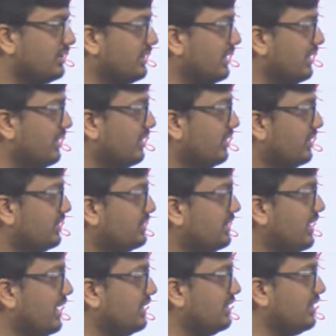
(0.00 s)
Then
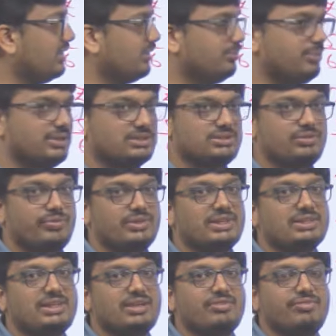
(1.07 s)
see other numbers,
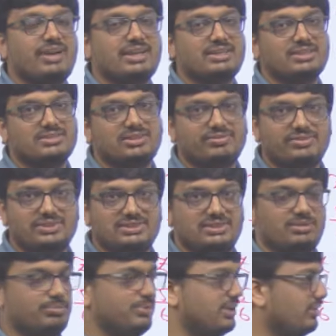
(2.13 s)
whether they are factors of this
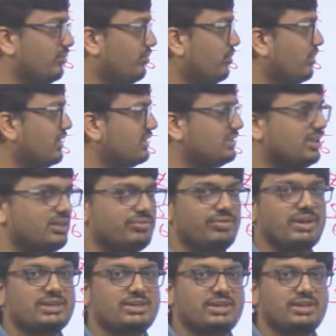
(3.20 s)
number. 4 is not
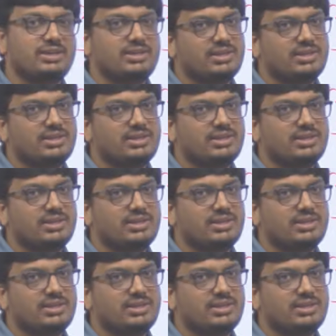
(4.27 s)
factor.